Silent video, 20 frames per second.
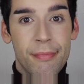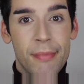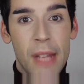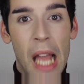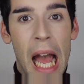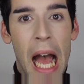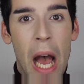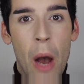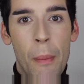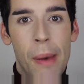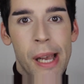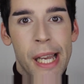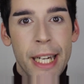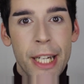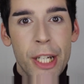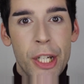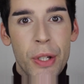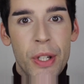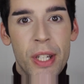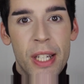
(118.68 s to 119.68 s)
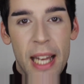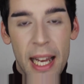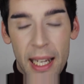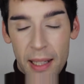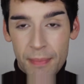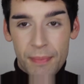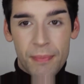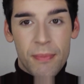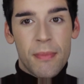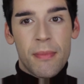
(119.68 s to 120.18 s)
how am I going to do
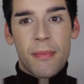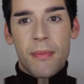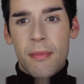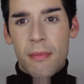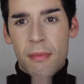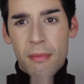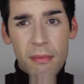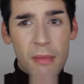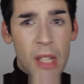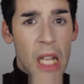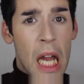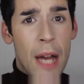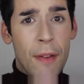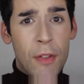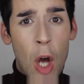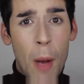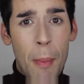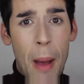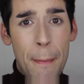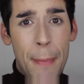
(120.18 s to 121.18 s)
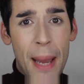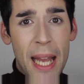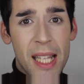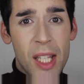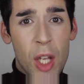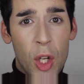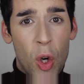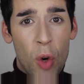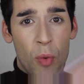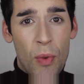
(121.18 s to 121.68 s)
today? I've got my
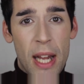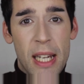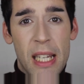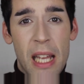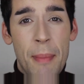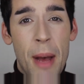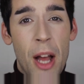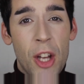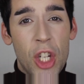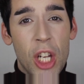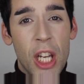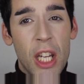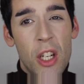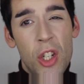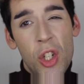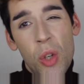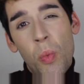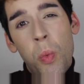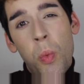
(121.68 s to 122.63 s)
base on already. I'm actually going to do